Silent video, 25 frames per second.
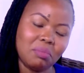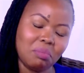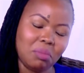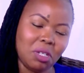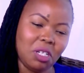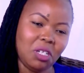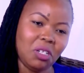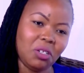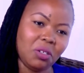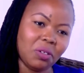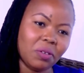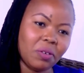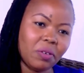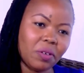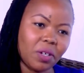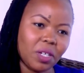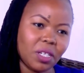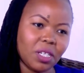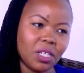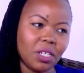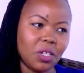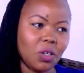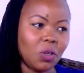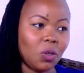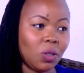
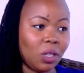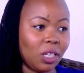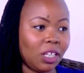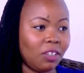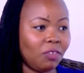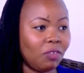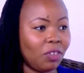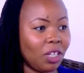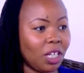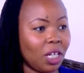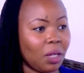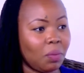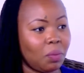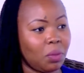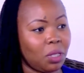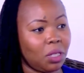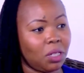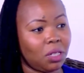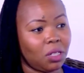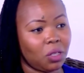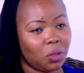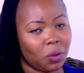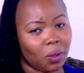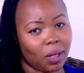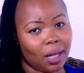mediocrity or living a
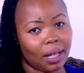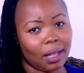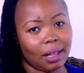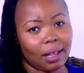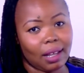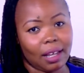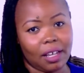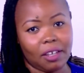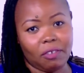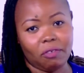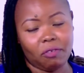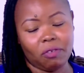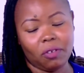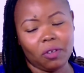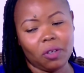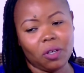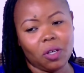mediocre life,